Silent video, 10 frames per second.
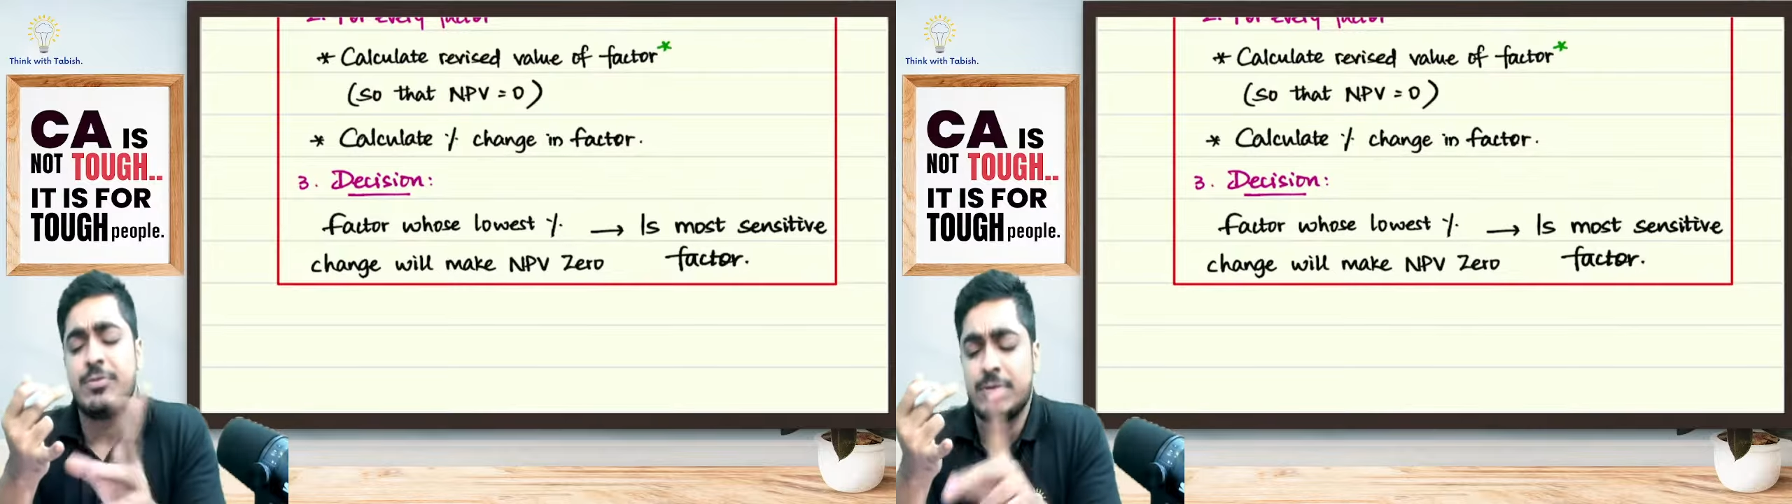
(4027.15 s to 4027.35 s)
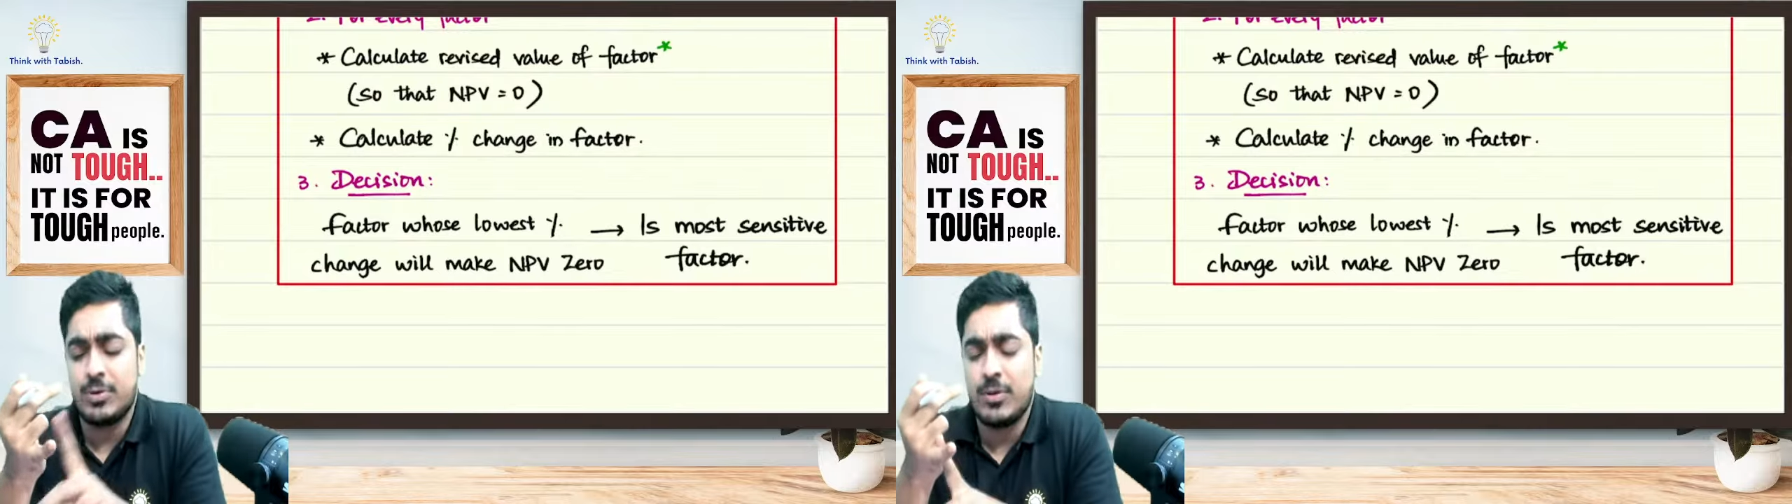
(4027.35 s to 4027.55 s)

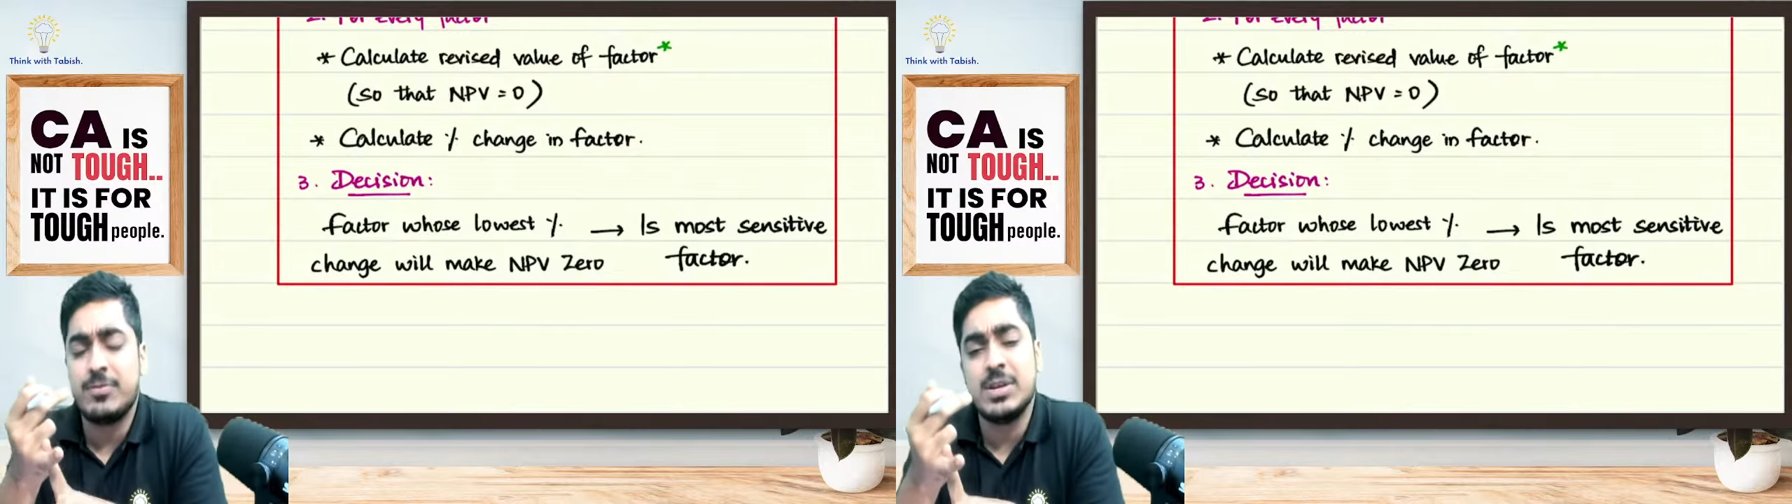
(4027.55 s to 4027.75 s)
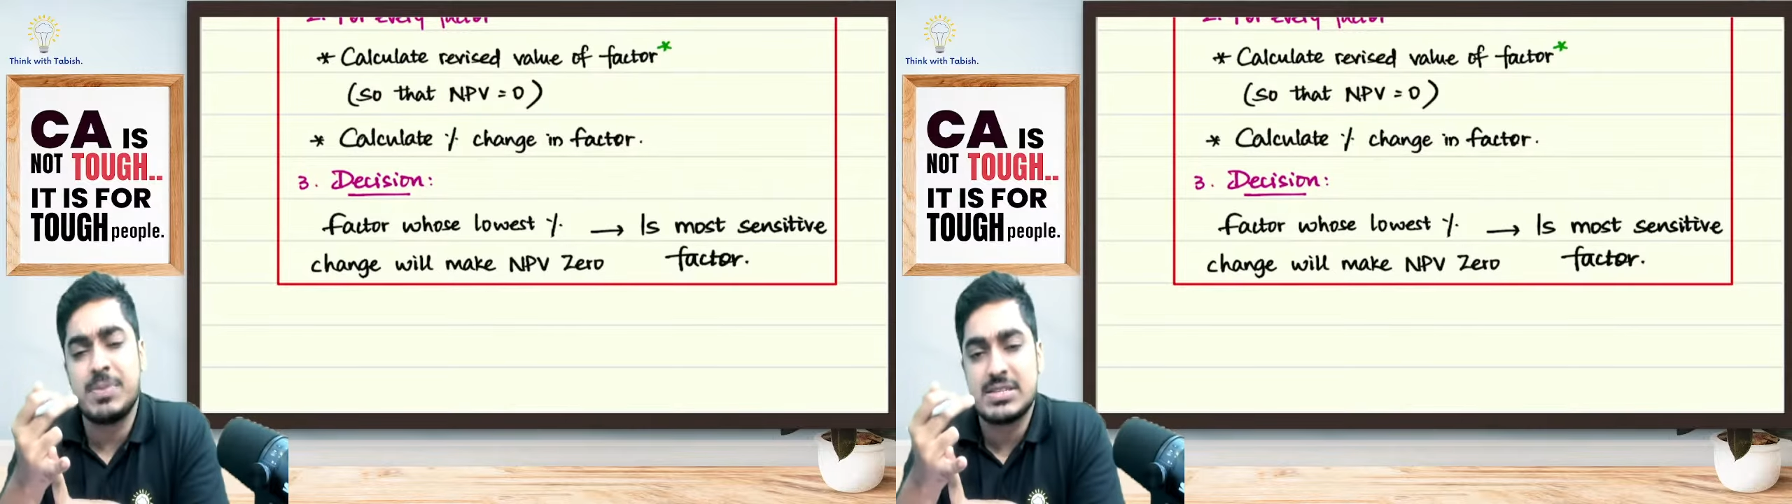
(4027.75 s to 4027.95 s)

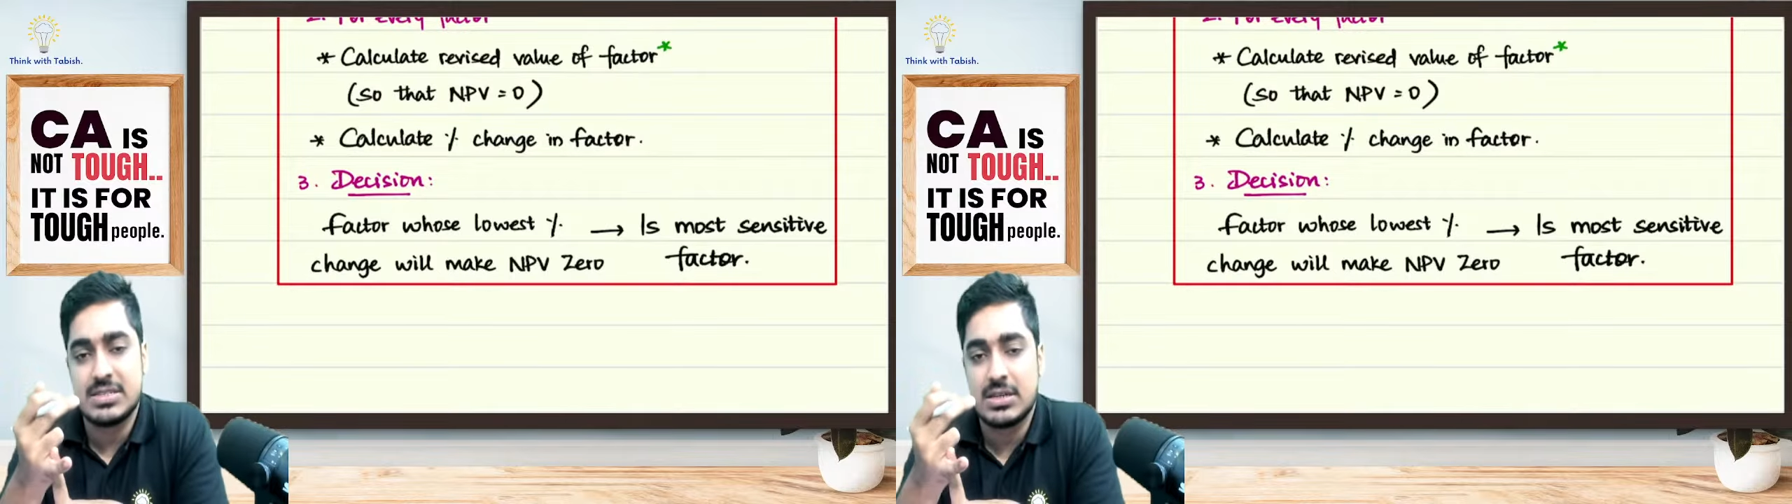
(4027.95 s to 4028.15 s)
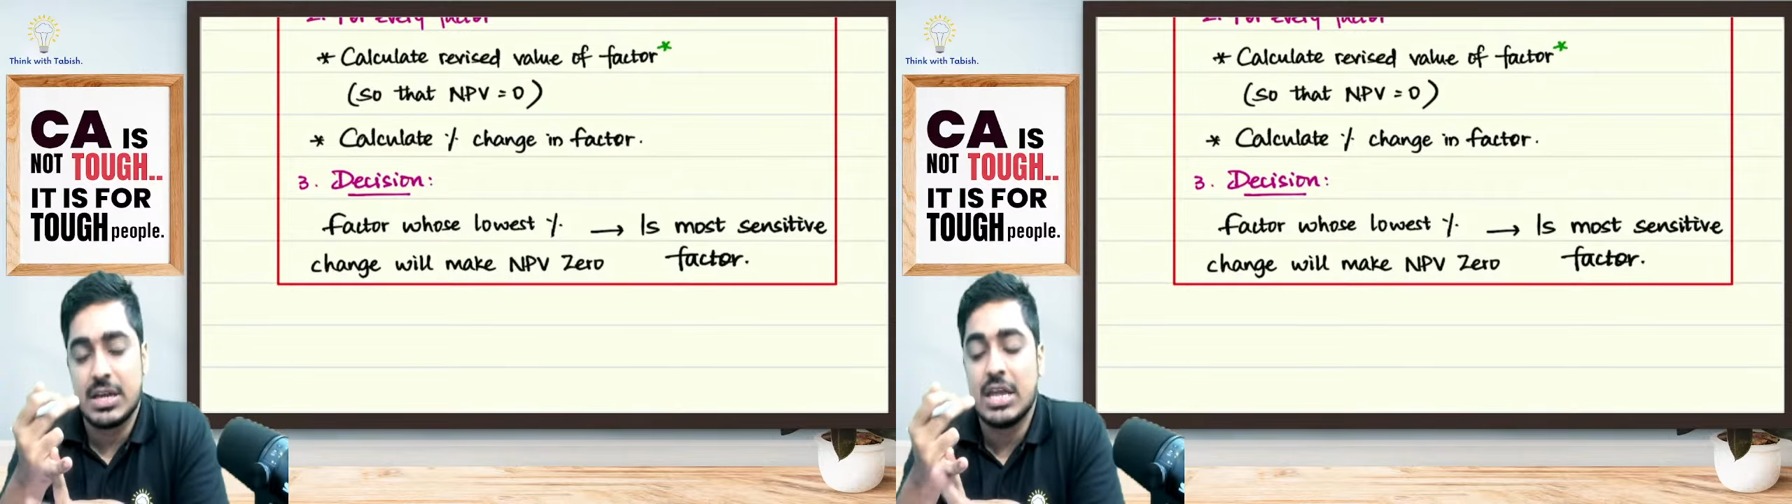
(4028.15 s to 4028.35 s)

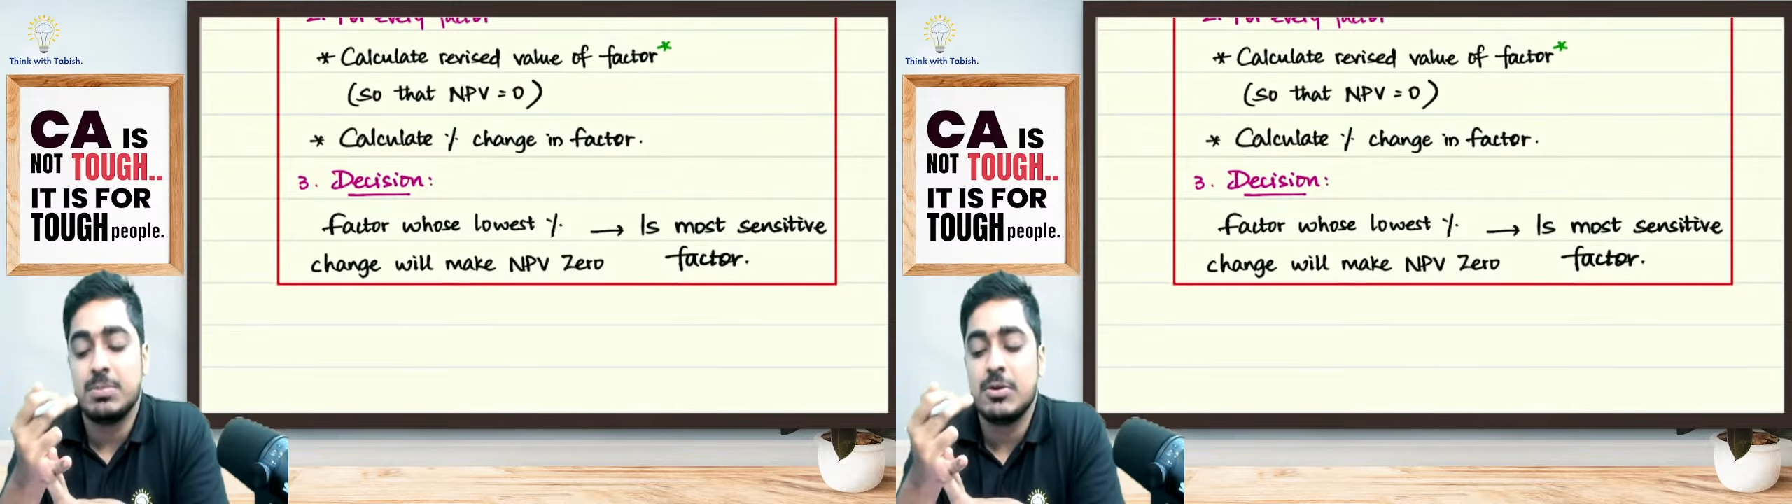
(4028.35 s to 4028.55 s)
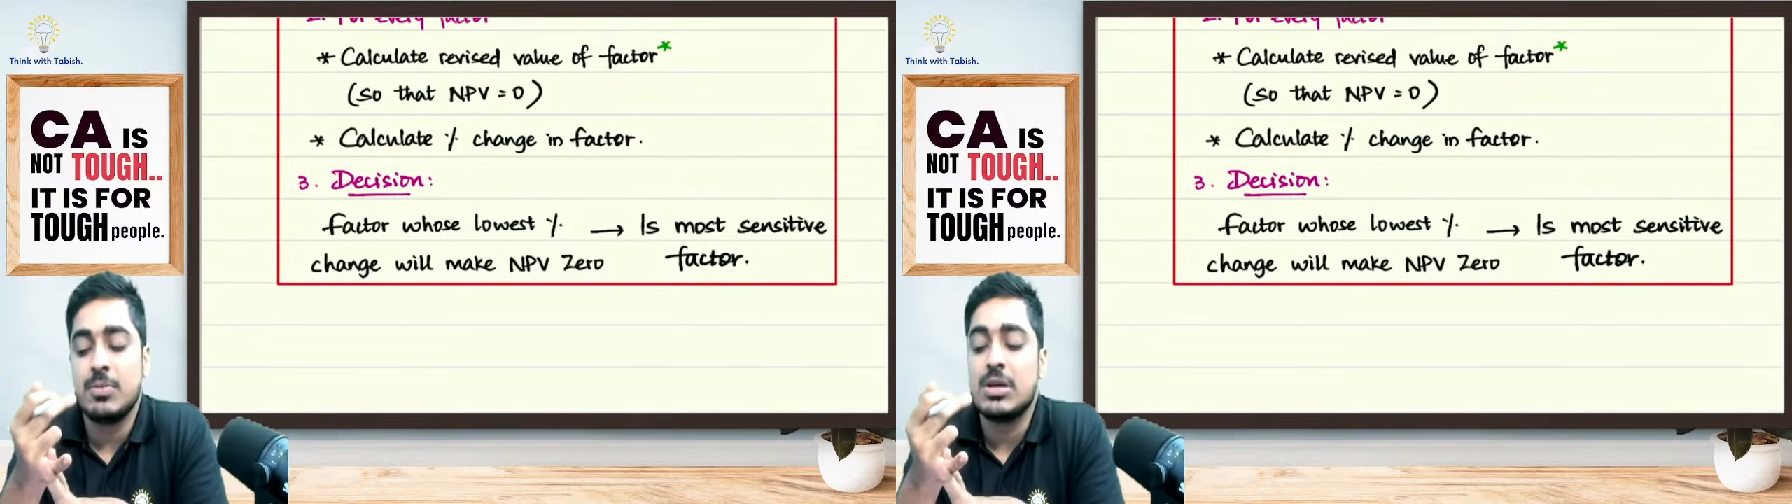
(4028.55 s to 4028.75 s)
50%,
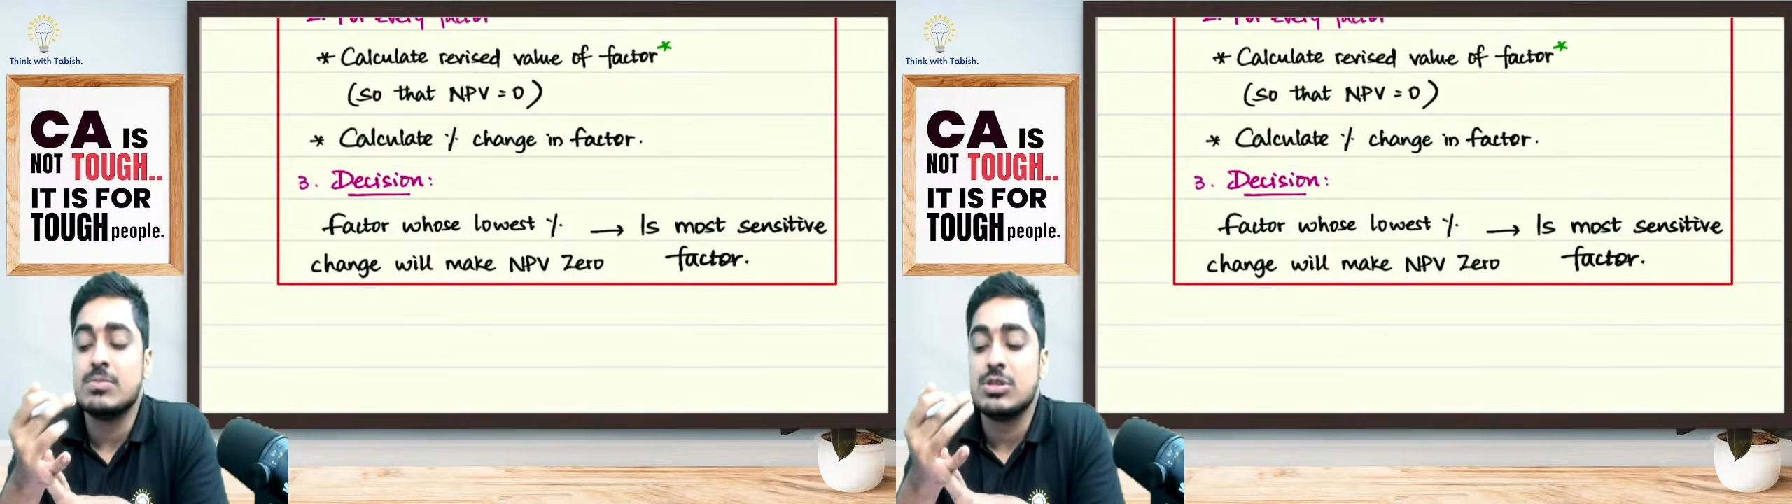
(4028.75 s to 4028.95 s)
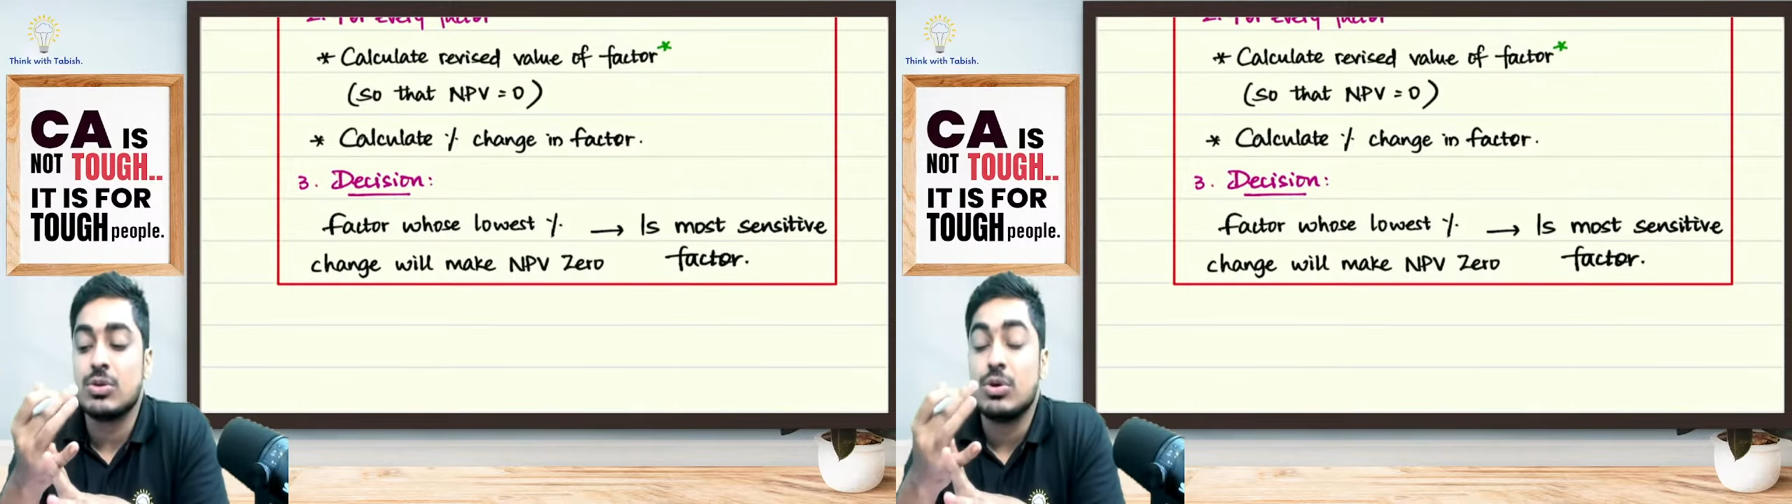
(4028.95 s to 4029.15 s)
NPV
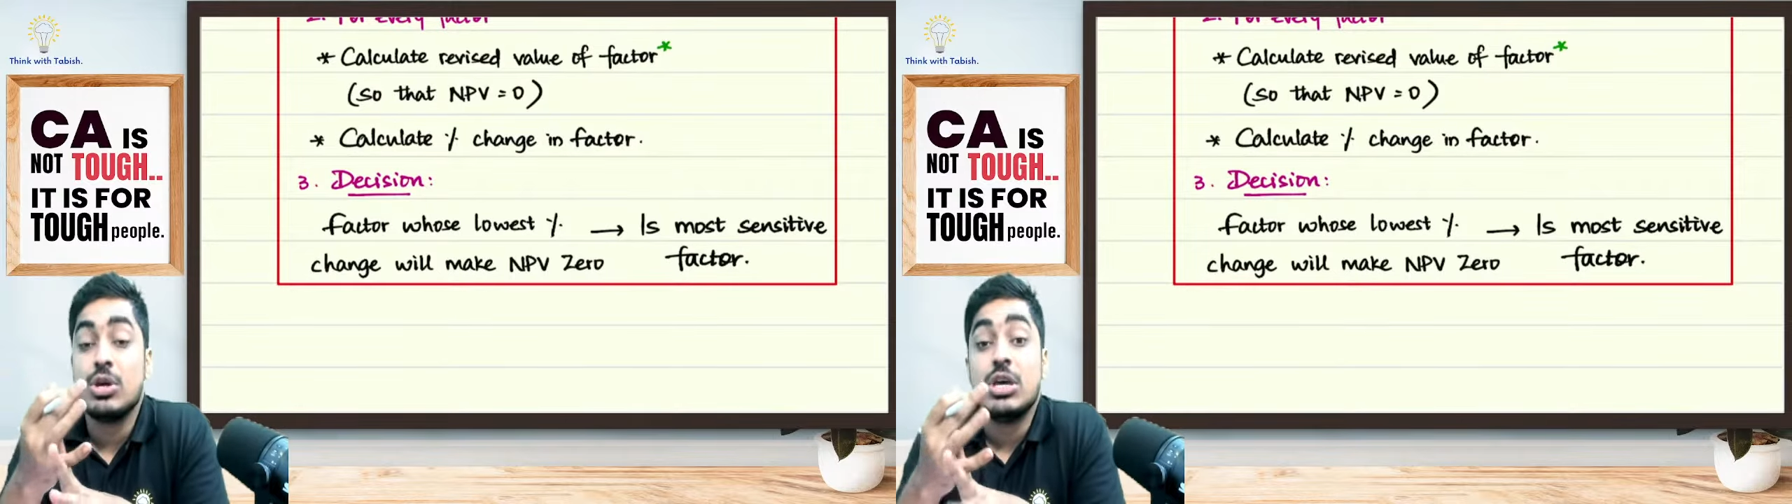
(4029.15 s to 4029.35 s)
becomes zero.